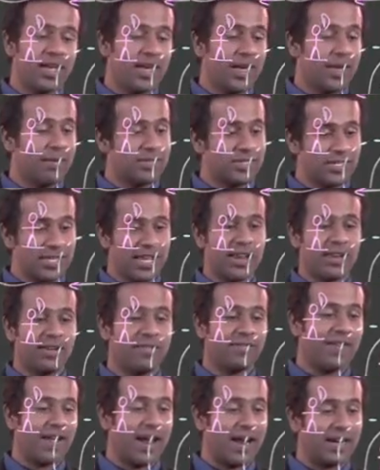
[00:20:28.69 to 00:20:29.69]

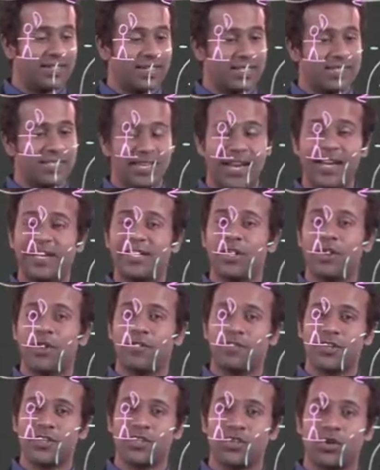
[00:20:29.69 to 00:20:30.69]
himself at the center
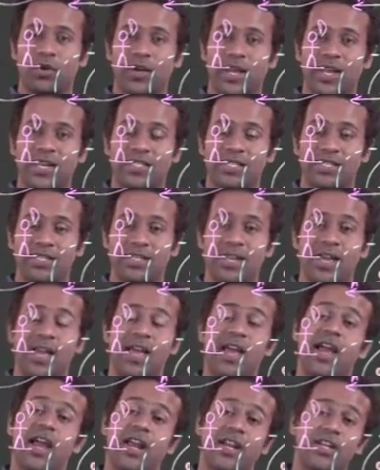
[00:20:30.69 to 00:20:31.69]
of this rotation,
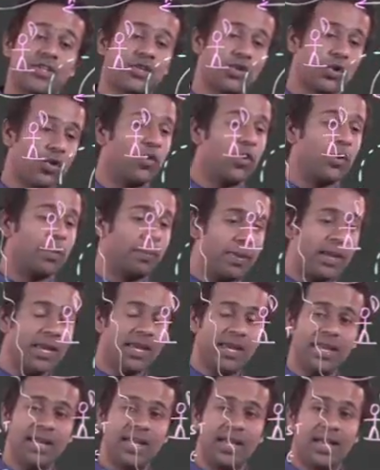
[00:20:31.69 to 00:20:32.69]
and so would
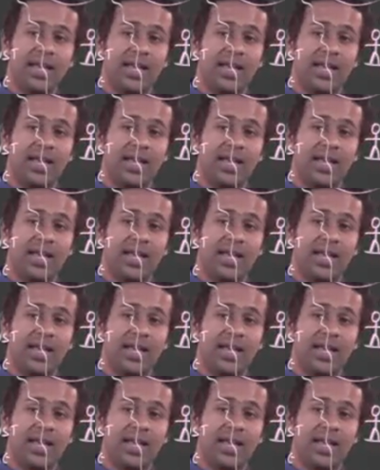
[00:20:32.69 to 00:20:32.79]
B,